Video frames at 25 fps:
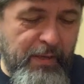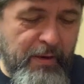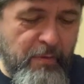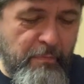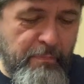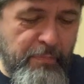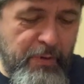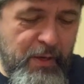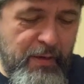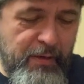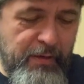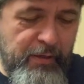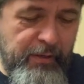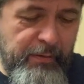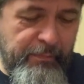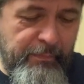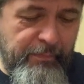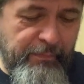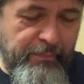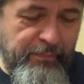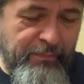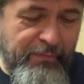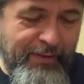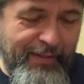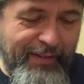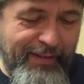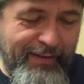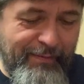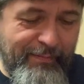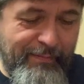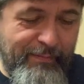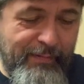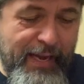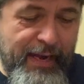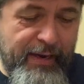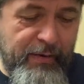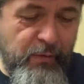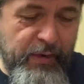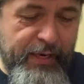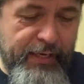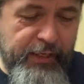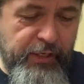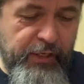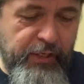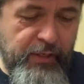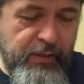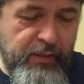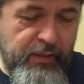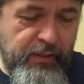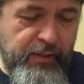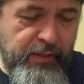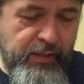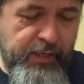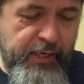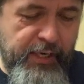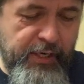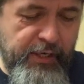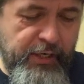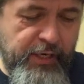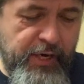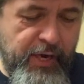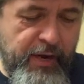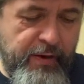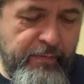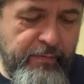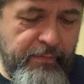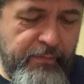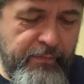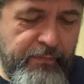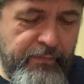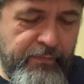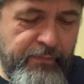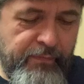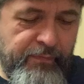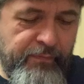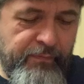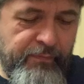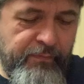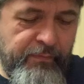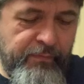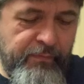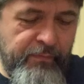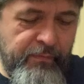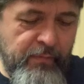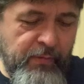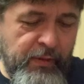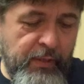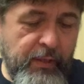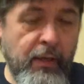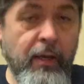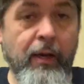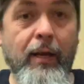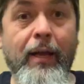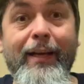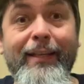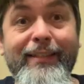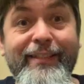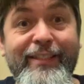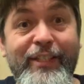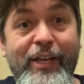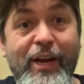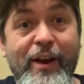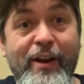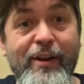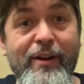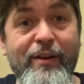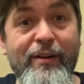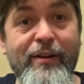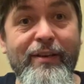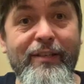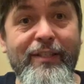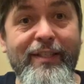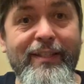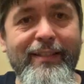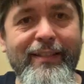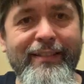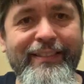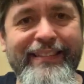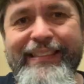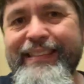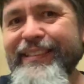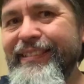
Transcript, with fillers: Oh, bollocks. Language. Kids show. Cheers!